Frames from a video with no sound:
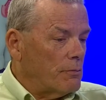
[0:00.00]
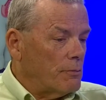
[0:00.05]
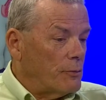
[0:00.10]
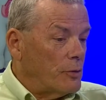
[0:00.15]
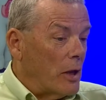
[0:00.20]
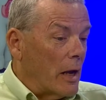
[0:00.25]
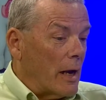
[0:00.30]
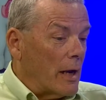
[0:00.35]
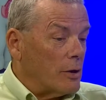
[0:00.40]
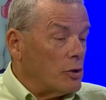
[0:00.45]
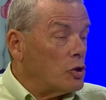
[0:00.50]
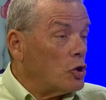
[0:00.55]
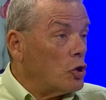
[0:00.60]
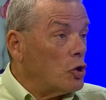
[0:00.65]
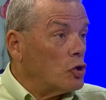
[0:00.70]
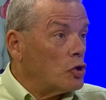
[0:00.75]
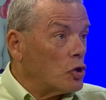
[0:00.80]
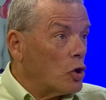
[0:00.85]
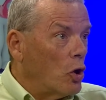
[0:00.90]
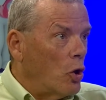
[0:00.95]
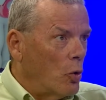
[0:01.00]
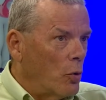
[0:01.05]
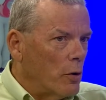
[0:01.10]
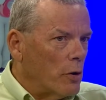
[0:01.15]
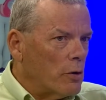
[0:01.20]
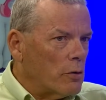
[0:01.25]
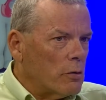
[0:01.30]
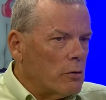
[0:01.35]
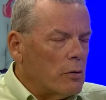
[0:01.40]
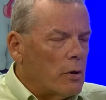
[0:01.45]
non-church
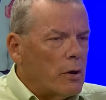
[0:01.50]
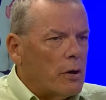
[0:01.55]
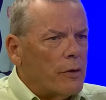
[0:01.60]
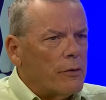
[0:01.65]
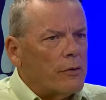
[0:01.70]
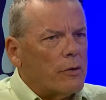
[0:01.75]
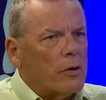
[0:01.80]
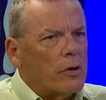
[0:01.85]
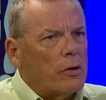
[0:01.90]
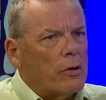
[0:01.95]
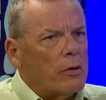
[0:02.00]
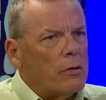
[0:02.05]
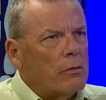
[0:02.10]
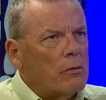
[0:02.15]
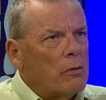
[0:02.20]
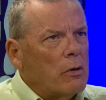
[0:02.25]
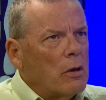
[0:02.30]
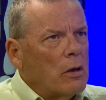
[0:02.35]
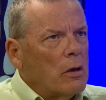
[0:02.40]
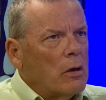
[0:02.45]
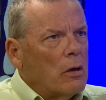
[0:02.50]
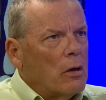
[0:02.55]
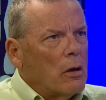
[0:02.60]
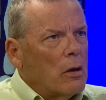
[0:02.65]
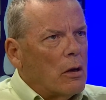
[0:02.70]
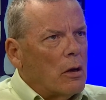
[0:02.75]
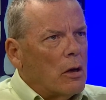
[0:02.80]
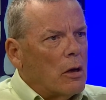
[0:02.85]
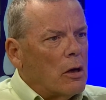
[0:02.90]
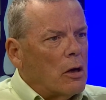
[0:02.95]
goer as a kid,
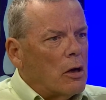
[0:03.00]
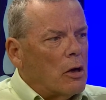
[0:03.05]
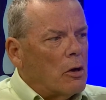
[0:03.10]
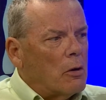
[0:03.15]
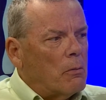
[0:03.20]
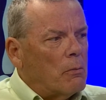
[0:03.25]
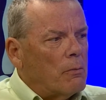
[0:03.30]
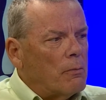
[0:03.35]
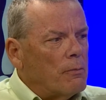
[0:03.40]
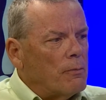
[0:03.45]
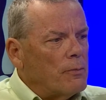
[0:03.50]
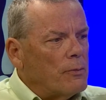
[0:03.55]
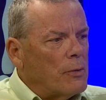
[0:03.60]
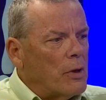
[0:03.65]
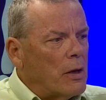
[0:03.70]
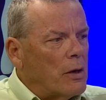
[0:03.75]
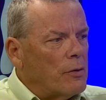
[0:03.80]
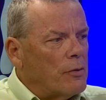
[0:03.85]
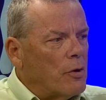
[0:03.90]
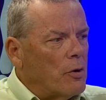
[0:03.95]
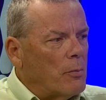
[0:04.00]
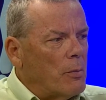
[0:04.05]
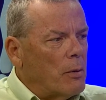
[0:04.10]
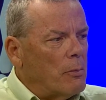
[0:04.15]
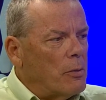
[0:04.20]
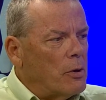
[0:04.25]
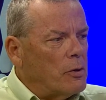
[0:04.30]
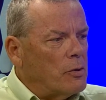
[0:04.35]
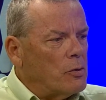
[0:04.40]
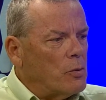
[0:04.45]
not until my
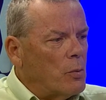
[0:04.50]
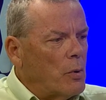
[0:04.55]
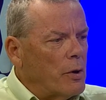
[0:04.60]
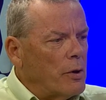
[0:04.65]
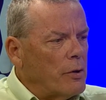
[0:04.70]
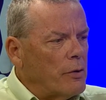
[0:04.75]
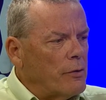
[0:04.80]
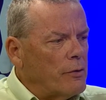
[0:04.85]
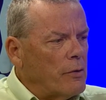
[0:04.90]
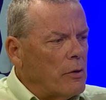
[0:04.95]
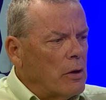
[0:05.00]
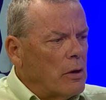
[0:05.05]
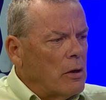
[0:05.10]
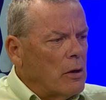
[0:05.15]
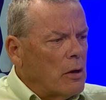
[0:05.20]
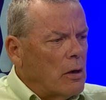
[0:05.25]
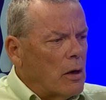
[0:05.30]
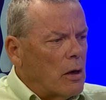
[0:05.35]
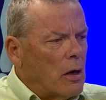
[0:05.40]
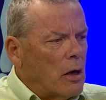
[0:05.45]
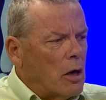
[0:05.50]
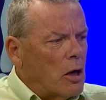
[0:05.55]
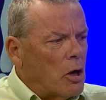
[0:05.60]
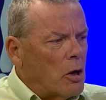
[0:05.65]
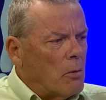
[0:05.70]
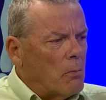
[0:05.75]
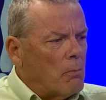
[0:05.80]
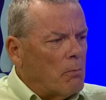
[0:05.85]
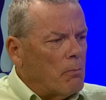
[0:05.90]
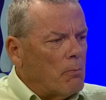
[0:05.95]
mid-20s,
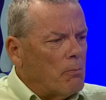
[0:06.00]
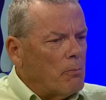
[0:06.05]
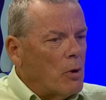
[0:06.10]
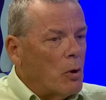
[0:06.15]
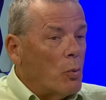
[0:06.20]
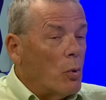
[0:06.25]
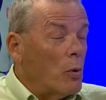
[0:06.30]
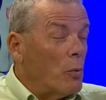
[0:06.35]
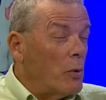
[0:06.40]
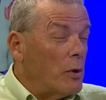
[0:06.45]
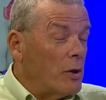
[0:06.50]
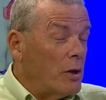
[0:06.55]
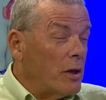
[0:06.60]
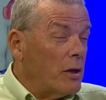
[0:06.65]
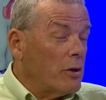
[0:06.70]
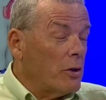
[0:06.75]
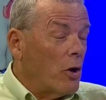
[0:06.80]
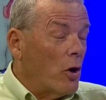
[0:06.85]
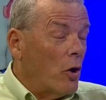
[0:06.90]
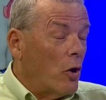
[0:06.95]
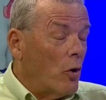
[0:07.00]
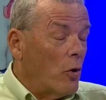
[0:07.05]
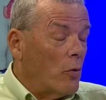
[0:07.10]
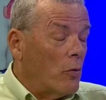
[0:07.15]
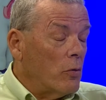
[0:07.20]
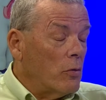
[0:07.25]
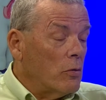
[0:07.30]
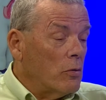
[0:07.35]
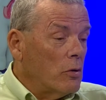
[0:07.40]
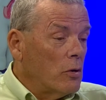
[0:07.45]
but when we did
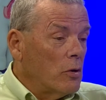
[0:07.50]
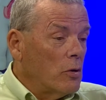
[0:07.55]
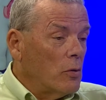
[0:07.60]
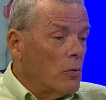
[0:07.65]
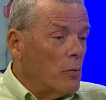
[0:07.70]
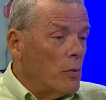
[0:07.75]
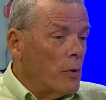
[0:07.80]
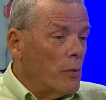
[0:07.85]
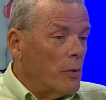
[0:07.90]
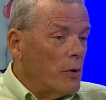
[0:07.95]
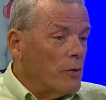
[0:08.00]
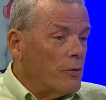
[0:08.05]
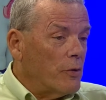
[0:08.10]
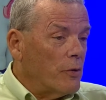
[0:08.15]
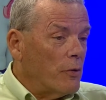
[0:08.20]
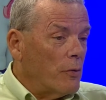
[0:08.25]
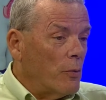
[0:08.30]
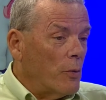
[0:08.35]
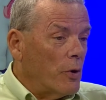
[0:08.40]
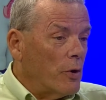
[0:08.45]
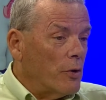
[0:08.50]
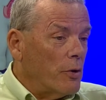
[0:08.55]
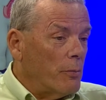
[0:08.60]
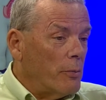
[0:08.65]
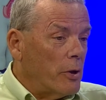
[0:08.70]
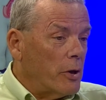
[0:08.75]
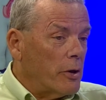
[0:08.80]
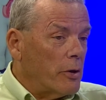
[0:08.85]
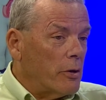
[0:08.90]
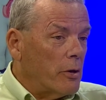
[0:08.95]
go, we went to one of the
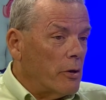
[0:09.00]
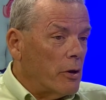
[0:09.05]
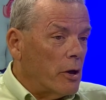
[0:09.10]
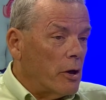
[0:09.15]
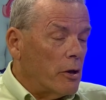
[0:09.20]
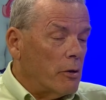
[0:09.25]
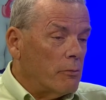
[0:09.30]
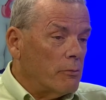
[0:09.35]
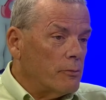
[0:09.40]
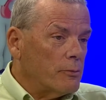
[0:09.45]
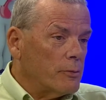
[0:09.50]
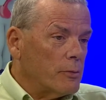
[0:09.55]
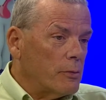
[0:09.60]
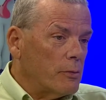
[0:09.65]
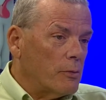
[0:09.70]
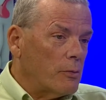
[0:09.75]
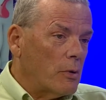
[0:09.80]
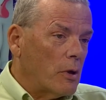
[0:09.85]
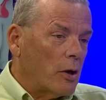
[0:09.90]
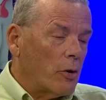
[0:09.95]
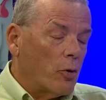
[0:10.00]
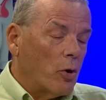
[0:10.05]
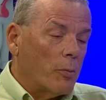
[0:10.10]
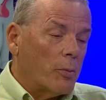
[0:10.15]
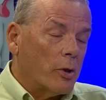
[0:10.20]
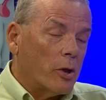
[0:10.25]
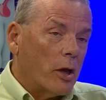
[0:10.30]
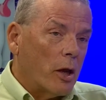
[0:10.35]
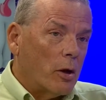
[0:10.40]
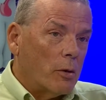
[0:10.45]
big, I grew up
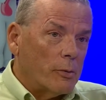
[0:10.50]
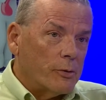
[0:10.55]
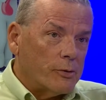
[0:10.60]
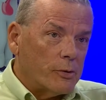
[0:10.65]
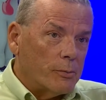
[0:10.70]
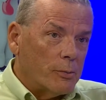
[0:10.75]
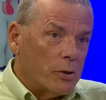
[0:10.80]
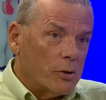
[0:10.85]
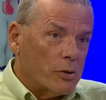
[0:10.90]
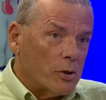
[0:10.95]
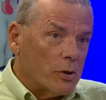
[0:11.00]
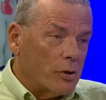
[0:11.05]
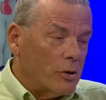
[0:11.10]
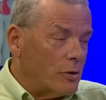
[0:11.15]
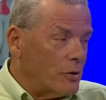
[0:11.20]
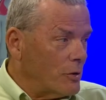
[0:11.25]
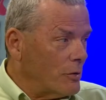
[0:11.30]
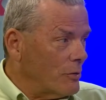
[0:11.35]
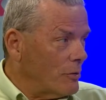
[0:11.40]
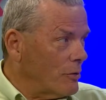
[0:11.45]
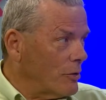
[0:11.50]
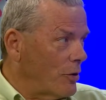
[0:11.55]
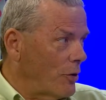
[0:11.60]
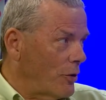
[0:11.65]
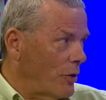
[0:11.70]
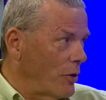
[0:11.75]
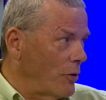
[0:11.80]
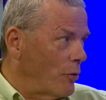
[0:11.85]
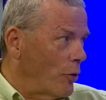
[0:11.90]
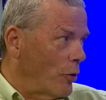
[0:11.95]
in Kalamazoo, Michigan,
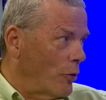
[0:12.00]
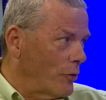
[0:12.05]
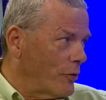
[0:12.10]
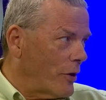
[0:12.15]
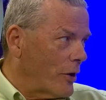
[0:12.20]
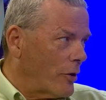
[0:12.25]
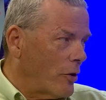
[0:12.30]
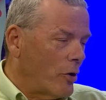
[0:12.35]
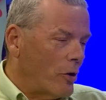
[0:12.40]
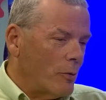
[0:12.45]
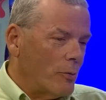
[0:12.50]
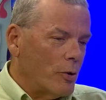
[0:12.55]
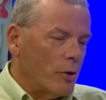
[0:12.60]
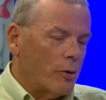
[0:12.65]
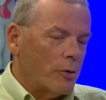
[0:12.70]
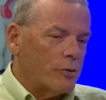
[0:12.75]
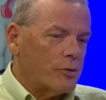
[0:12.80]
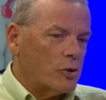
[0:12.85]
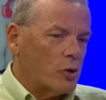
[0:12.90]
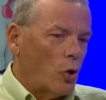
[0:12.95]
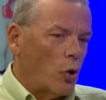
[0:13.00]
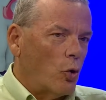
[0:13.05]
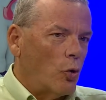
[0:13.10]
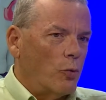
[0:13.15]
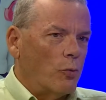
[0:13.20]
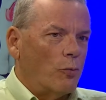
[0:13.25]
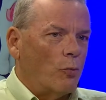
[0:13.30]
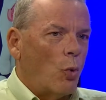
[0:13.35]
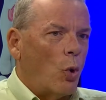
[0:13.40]
cathedrals. I call them, their stone